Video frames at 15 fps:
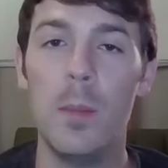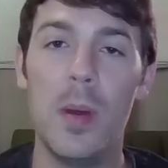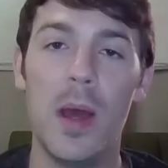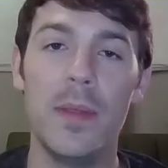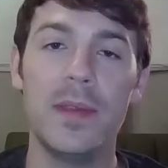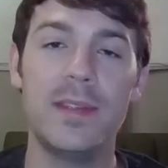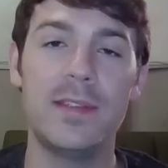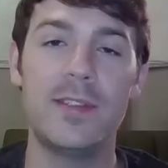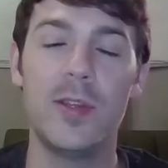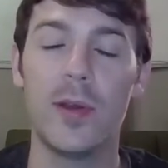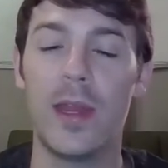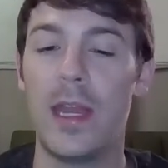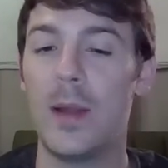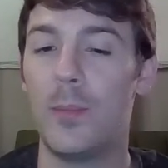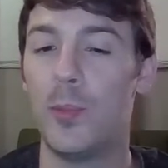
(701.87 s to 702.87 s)
But this is still
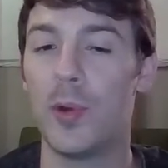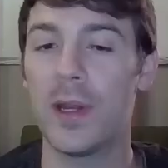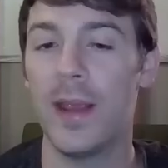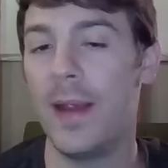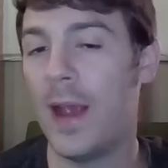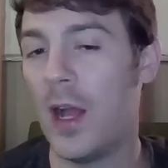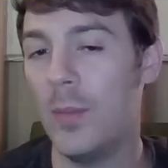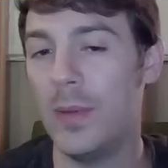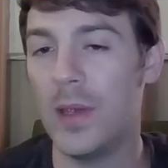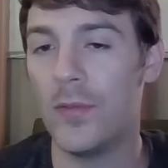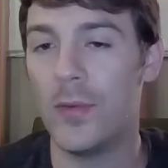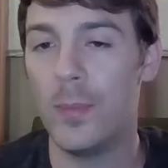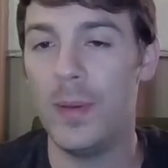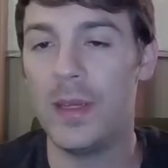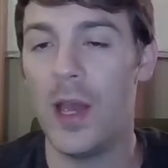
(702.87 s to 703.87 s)
going to end up working out
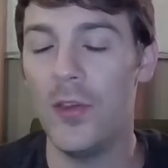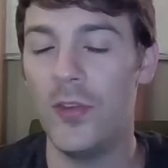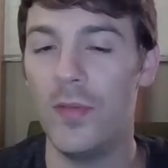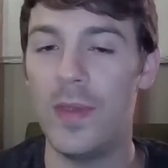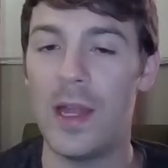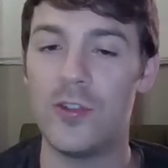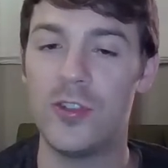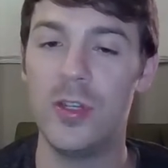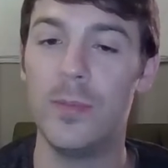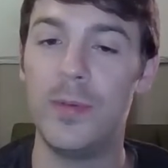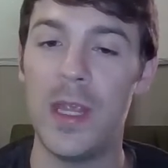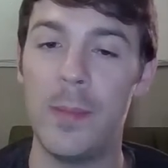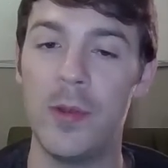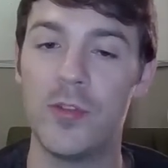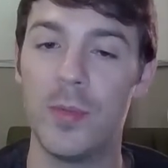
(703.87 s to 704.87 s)
because of that chip
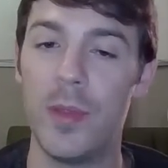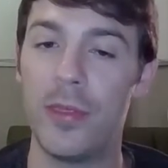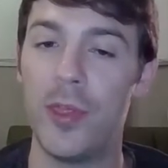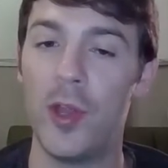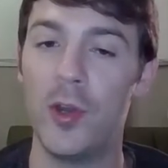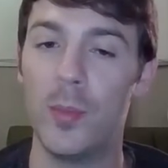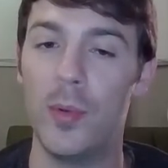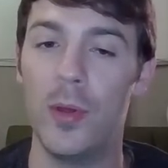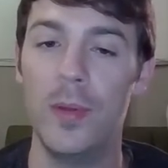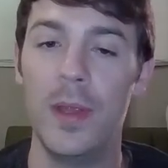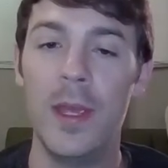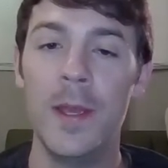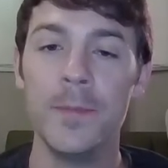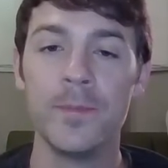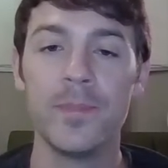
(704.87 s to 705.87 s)
damage from the Thunderbolt,
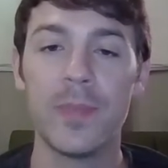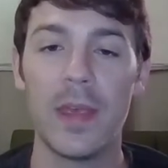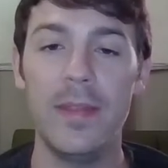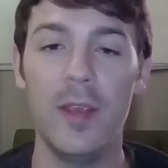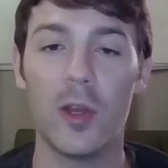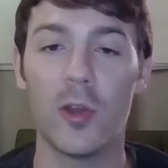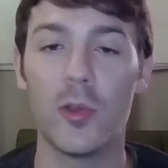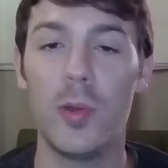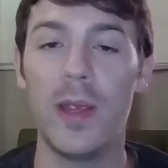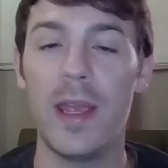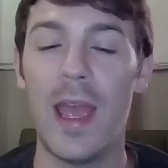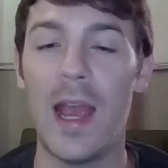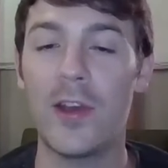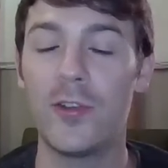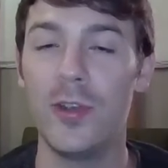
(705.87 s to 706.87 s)
the
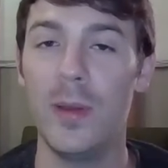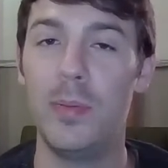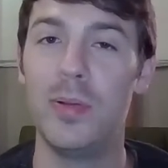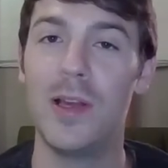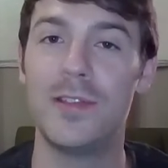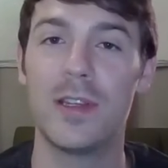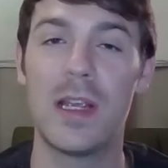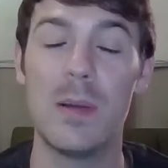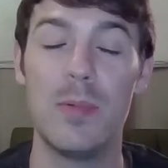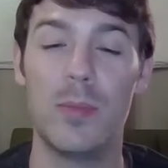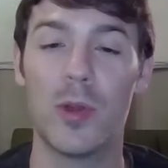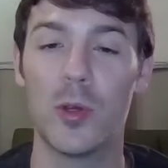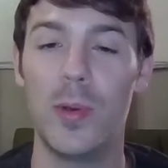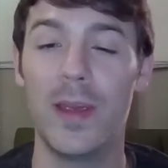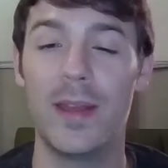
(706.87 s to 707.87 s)
Earthquake actually plus a couple
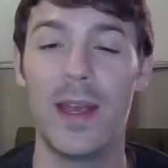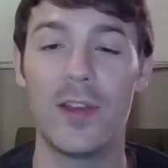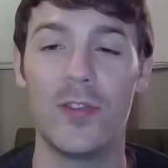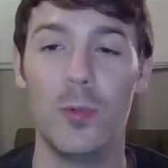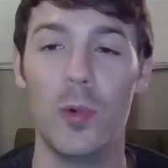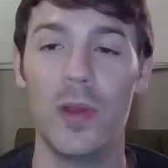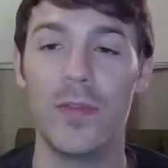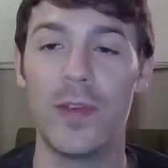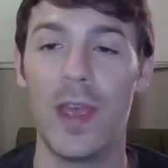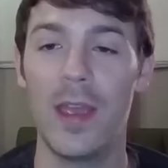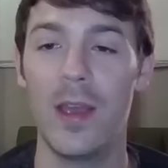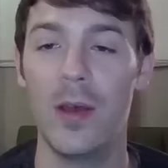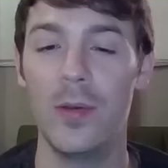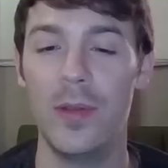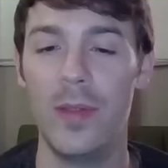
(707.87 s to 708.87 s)
more Quick Attacks would have
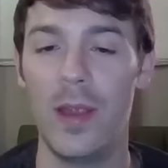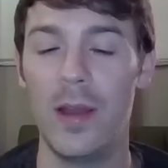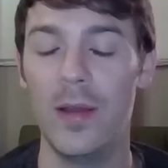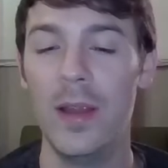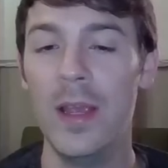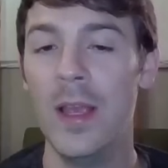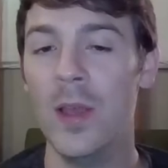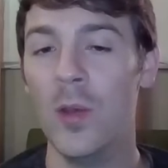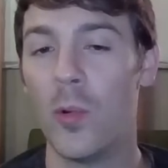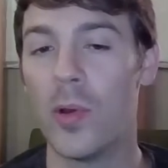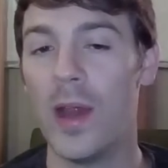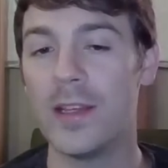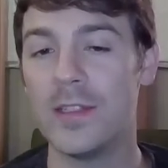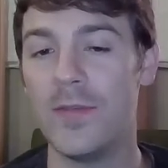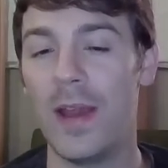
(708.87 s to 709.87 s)
KO'd there,
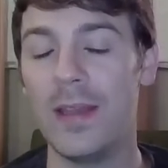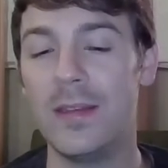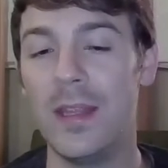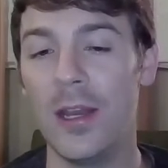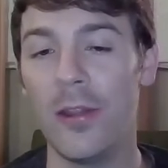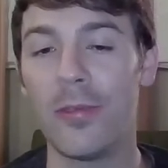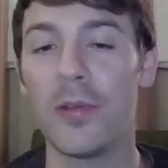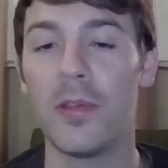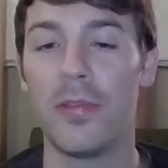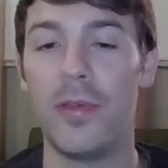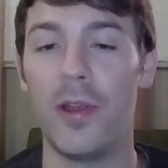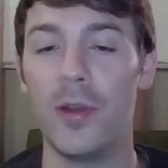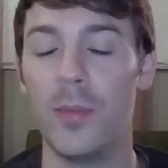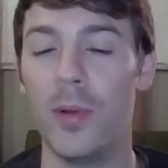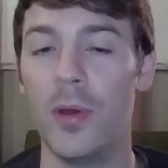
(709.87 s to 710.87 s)
whereas if I didn't throw the
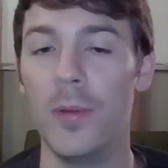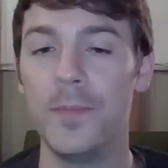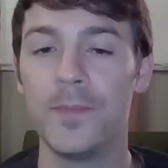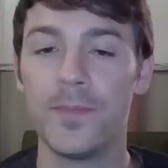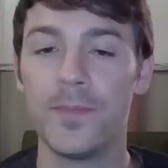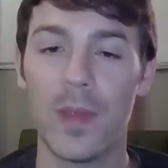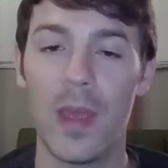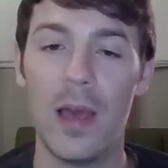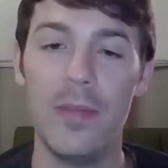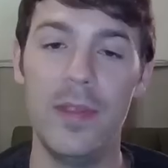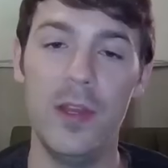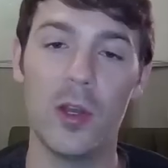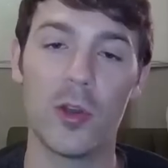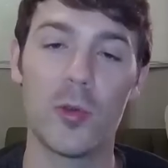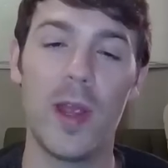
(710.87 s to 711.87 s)
Thunderbolt,
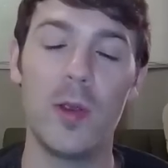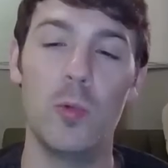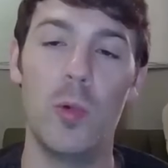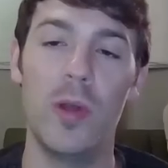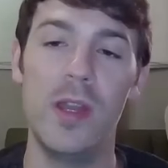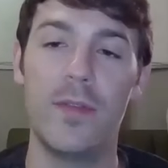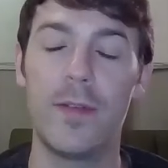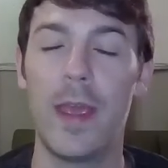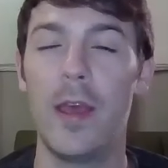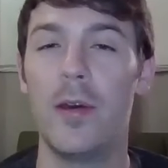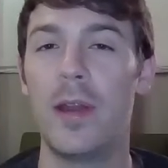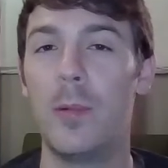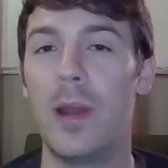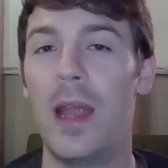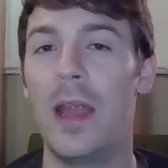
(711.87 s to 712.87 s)
the Earthquake wouldn't have KO'd,
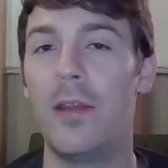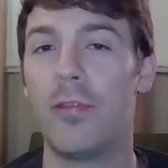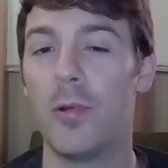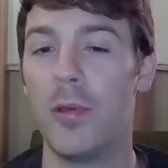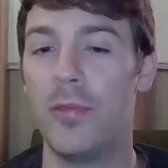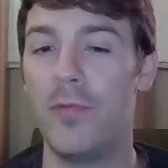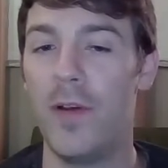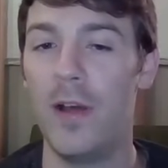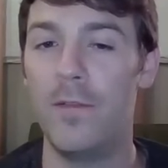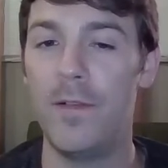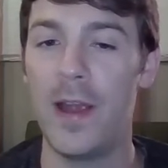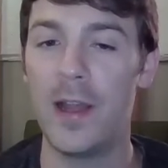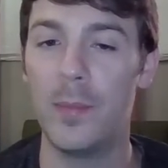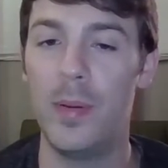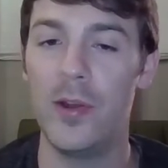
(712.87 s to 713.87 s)
and I would have had to throw a
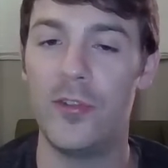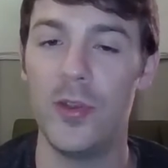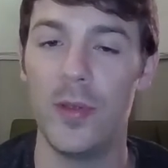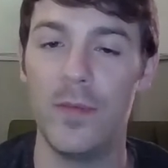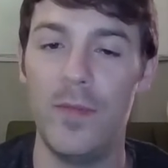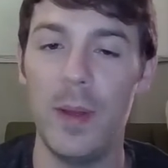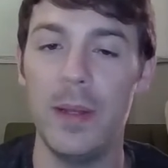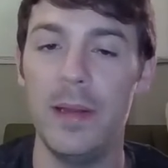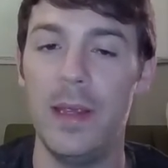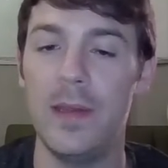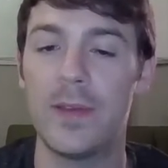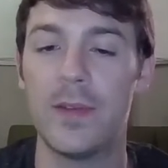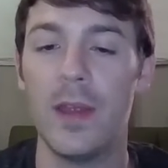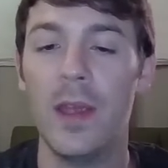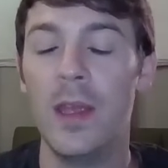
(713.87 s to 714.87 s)
Fire Punch. So at the very
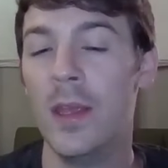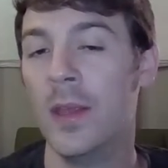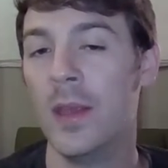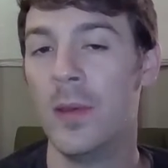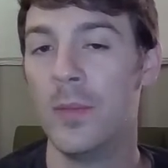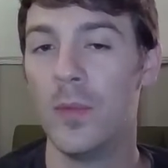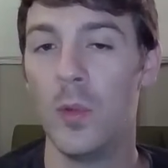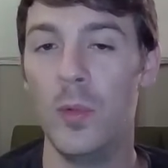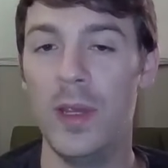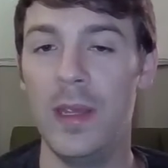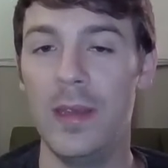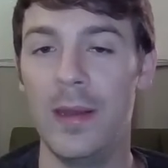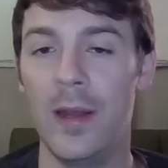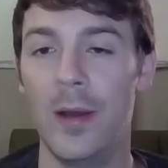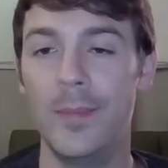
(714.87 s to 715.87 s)
least,
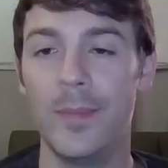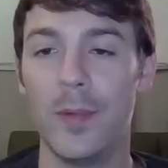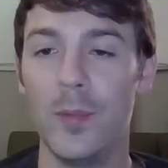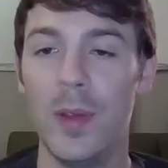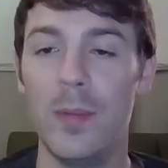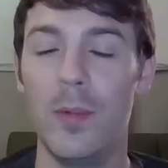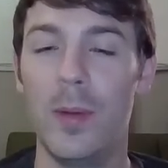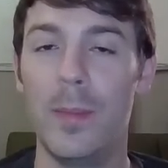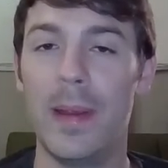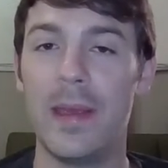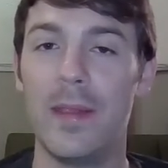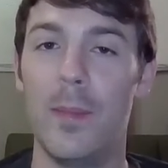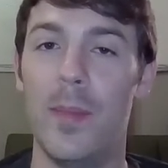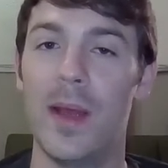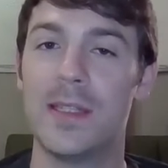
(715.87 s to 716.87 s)
we're
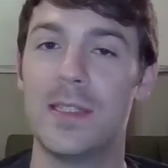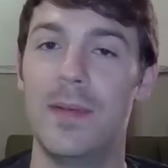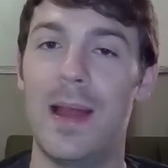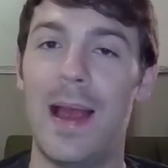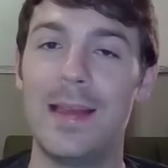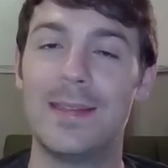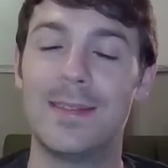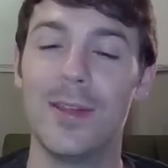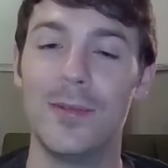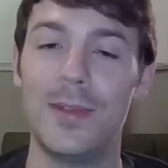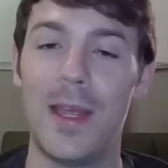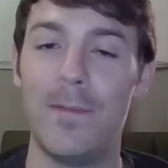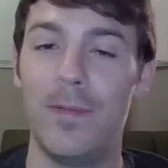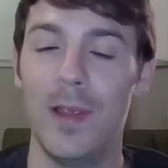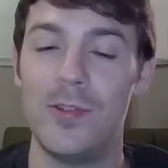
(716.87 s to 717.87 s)
making the best of it. I still
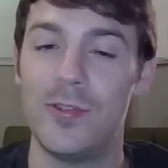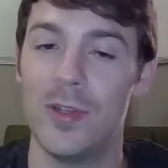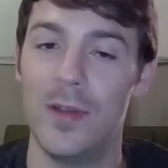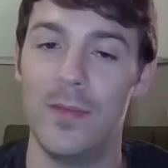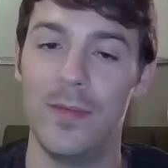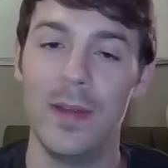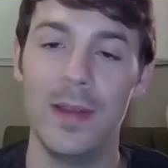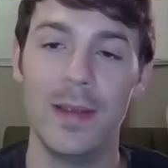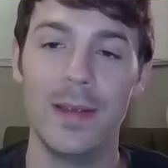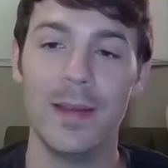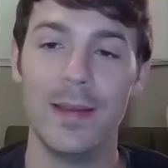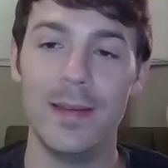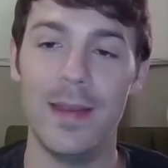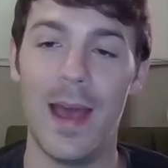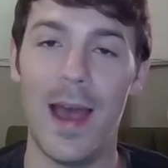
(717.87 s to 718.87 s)
definitely should have
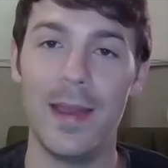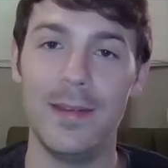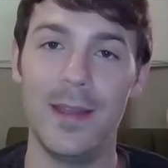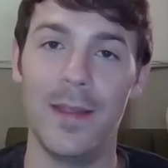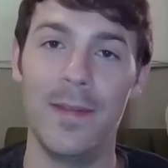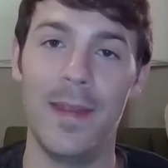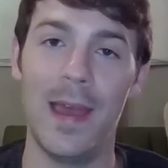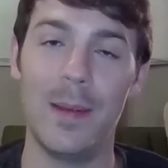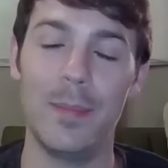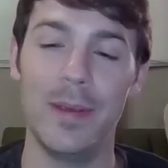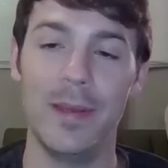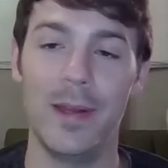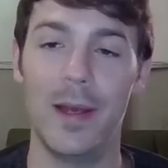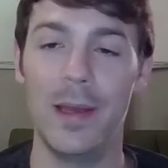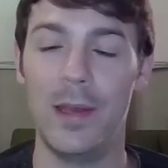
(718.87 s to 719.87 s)
not done that,
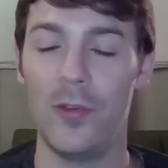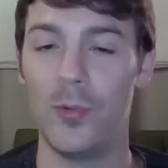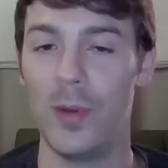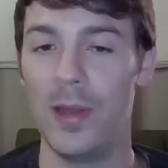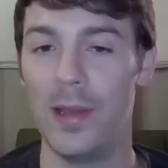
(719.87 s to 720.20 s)
but it is what it